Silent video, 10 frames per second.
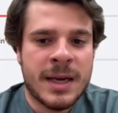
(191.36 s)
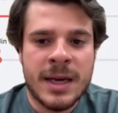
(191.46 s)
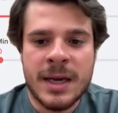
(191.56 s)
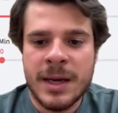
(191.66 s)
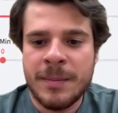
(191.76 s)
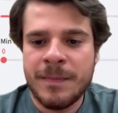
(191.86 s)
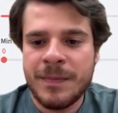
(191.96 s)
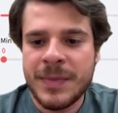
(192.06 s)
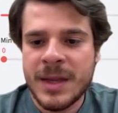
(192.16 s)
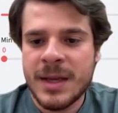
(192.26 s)

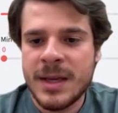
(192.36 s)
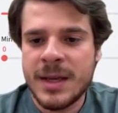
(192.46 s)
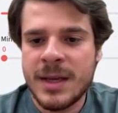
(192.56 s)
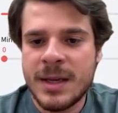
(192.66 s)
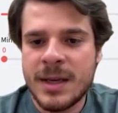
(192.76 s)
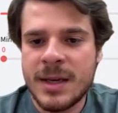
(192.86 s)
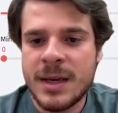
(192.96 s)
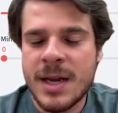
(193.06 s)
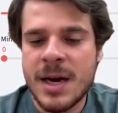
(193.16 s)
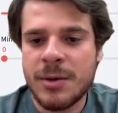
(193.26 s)
Um,
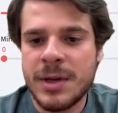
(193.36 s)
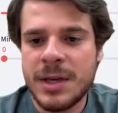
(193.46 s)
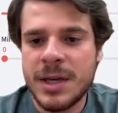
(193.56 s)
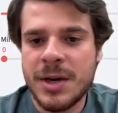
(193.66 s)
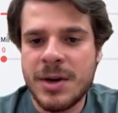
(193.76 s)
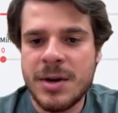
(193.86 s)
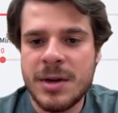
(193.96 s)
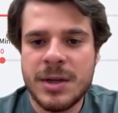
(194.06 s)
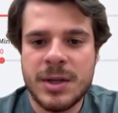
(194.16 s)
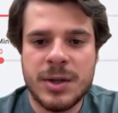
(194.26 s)
Now
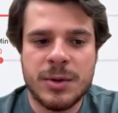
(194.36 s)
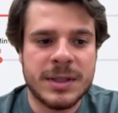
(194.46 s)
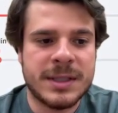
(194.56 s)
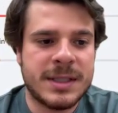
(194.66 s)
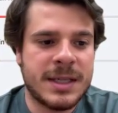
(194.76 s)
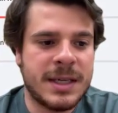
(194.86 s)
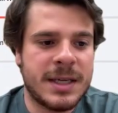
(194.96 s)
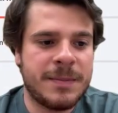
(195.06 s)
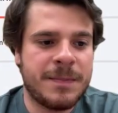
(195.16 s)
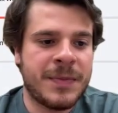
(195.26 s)
here you can
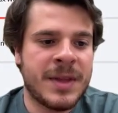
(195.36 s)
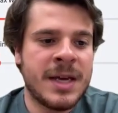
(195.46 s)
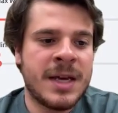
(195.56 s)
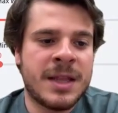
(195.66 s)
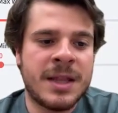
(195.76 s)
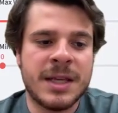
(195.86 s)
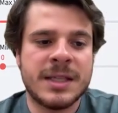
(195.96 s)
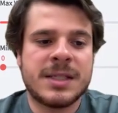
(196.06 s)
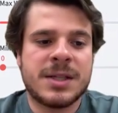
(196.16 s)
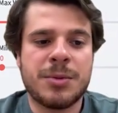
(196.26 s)
see
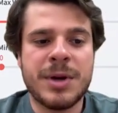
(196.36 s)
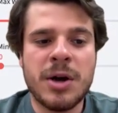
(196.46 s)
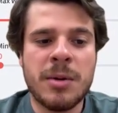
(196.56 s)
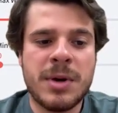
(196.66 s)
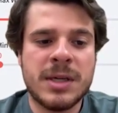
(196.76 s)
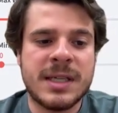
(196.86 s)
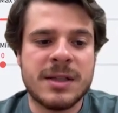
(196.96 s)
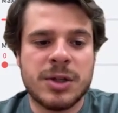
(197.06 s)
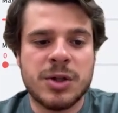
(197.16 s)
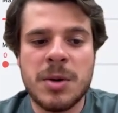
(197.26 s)
these 3 numbers at
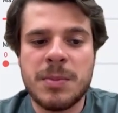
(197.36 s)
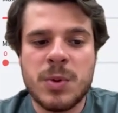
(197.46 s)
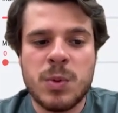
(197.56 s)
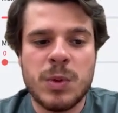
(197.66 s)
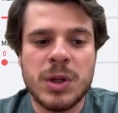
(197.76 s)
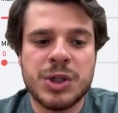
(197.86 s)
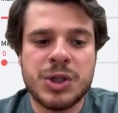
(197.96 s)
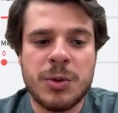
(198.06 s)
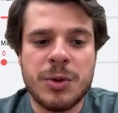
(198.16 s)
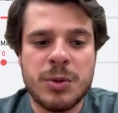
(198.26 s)
the top will
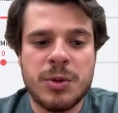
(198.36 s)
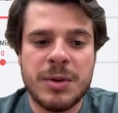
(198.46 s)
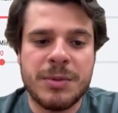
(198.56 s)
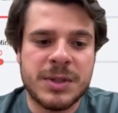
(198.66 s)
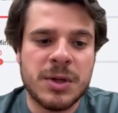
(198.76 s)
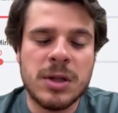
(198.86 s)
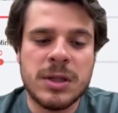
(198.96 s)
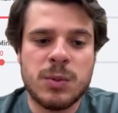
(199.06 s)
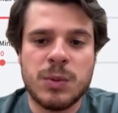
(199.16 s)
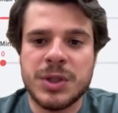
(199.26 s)
show you the
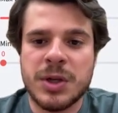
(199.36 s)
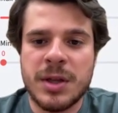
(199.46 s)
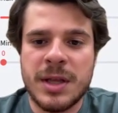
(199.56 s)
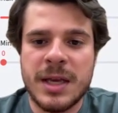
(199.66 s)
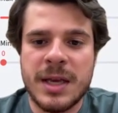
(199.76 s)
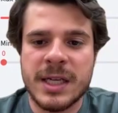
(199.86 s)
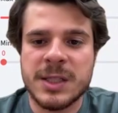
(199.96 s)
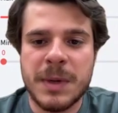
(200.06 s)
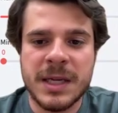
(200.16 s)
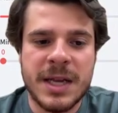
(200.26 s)
result, which are the
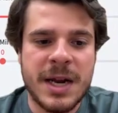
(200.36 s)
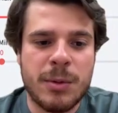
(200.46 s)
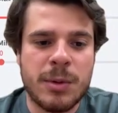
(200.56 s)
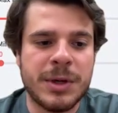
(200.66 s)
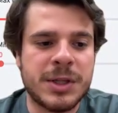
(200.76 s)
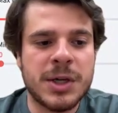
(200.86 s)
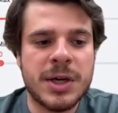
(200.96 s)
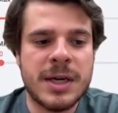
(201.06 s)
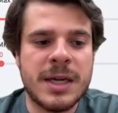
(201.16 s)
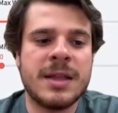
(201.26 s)
expected annual
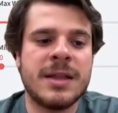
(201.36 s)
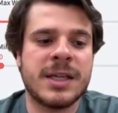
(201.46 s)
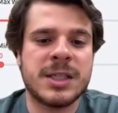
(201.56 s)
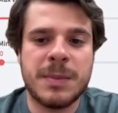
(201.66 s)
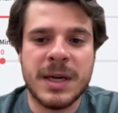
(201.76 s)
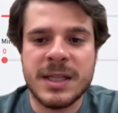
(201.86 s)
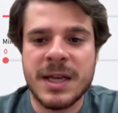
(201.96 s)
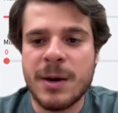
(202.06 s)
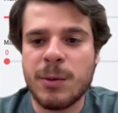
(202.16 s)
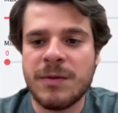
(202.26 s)
return, the
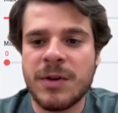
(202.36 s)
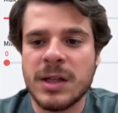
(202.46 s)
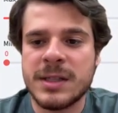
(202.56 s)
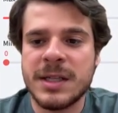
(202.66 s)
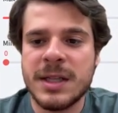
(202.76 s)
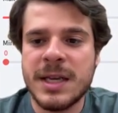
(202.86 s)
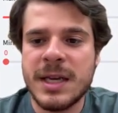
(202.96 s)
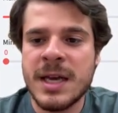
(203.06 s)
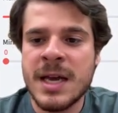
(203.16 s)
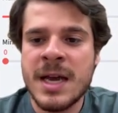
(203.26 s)
expected annual
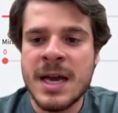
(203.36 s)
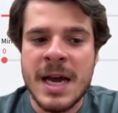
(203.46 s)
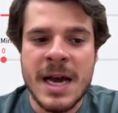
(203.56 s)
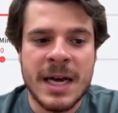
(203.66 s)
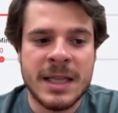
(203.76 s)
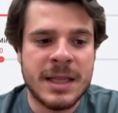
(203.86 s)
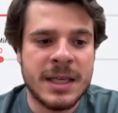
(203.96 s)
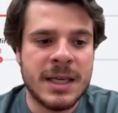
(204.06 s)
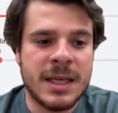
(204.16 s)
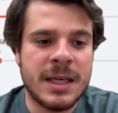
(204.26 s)
volatility, and
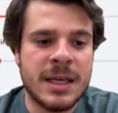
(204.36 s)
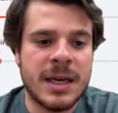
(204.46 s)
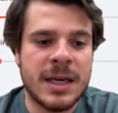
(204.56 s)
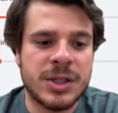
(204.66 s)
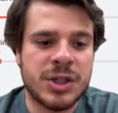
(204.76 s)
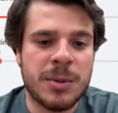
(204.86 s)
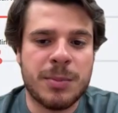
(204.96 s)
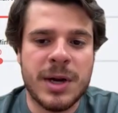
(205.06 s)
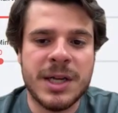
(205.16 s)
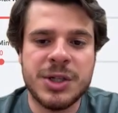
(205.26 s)
the Sharpe
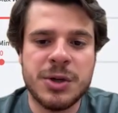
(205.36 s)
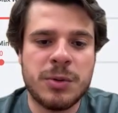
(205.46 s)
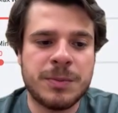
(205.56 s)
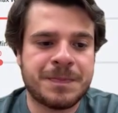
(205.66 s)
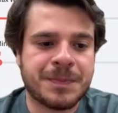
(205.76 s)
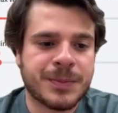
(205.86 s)
ratio.